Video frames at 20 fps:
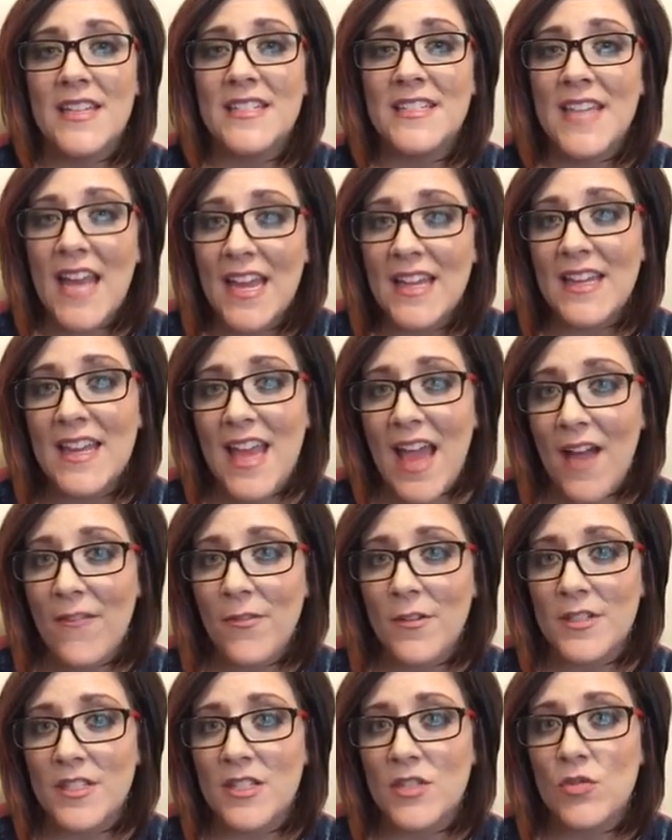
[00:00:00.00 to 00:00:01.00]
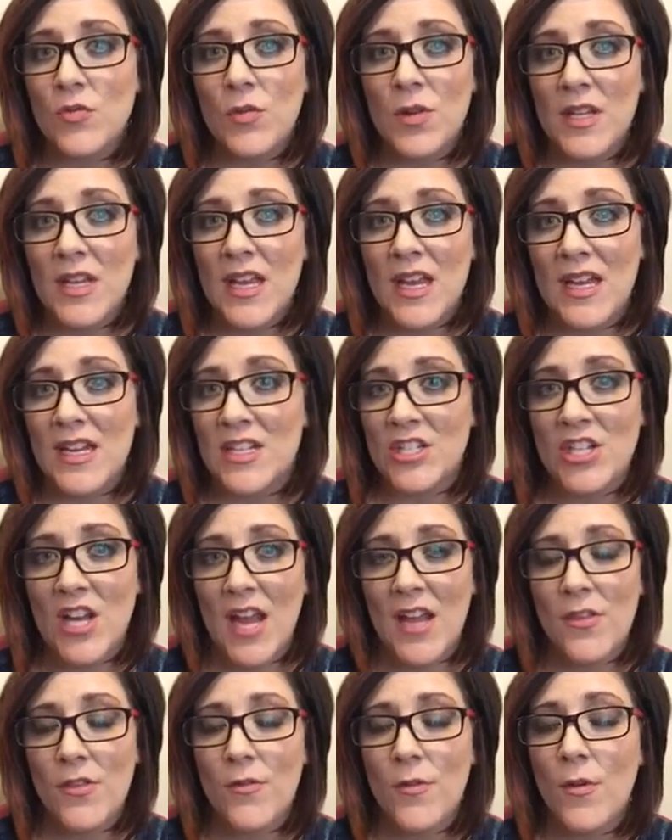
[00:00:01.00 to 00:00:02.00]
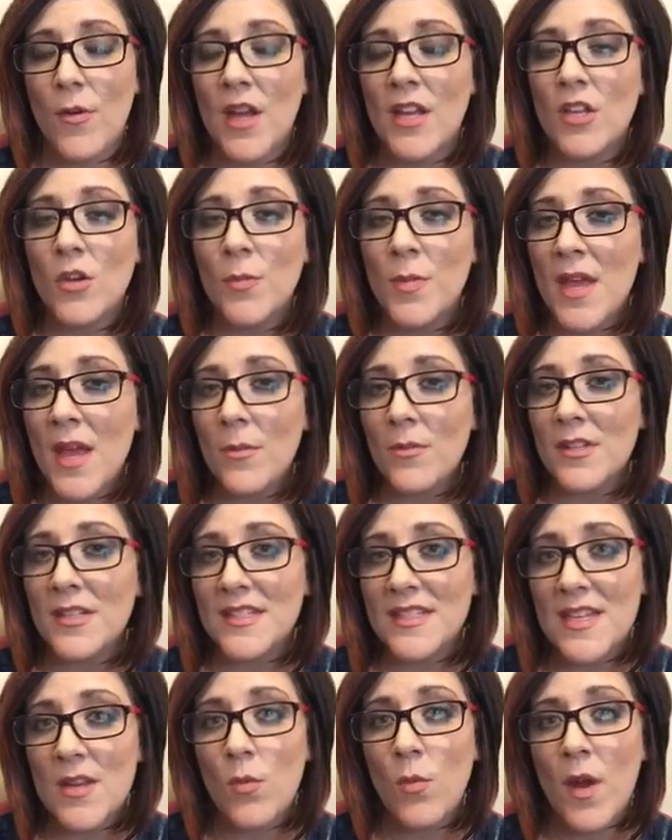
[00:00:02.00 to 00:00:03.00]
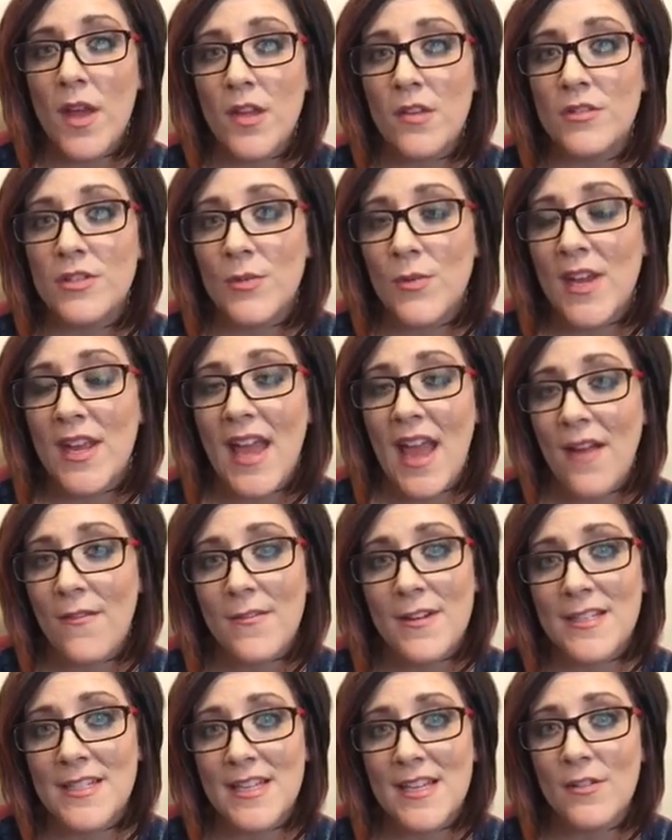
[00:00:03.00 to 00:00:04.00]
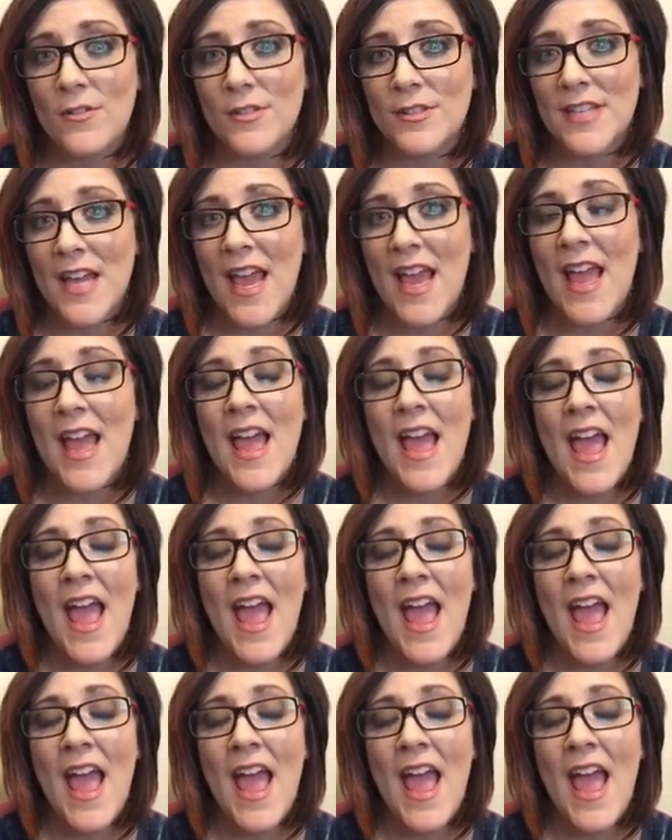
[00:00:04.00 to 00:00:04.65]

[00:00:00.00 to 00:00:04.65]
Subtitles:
daily efforts is really going to shine through, and you'll be able to see what you're doing every single day.